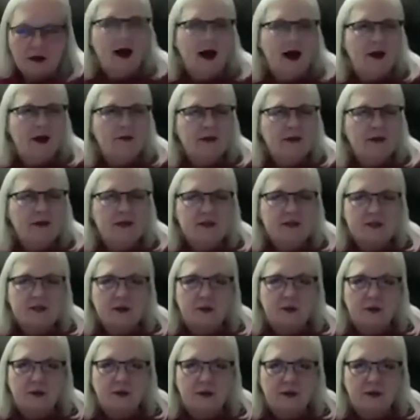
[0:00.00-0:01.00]
and
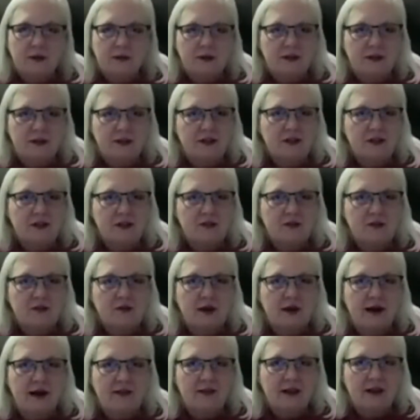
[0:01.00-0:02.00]
so we really do
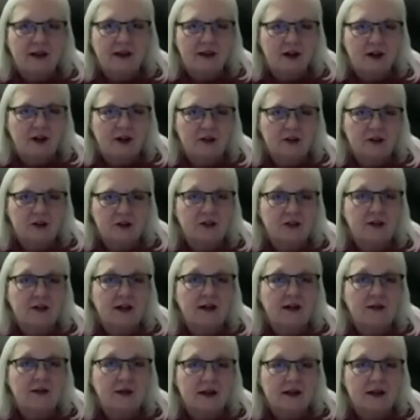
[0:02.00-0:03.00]
have that culture
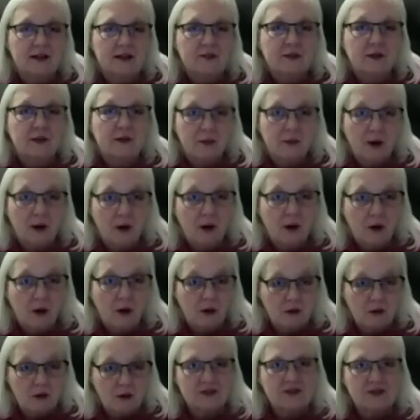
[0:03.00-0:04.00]
that has been
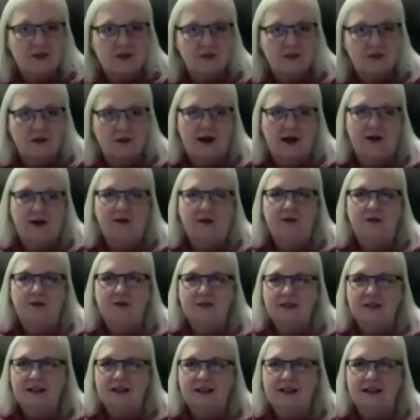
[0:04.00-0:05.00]
imposed
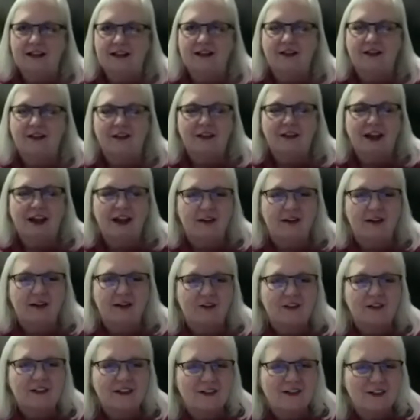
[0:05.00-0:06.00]
around the
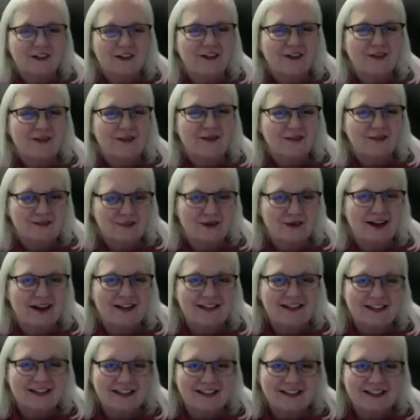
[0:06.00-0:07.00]
adversarial
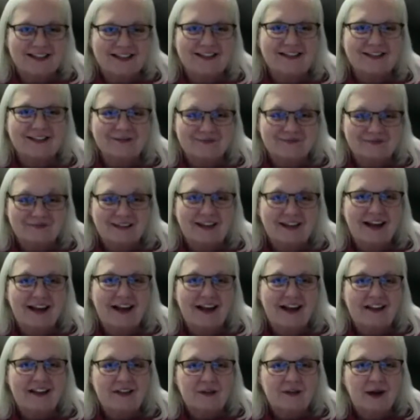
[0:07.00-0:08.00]
process.
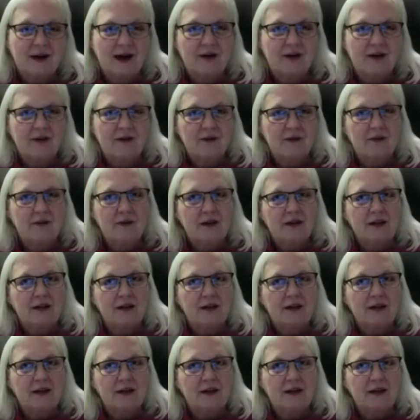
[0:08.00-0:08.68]
And so how do we,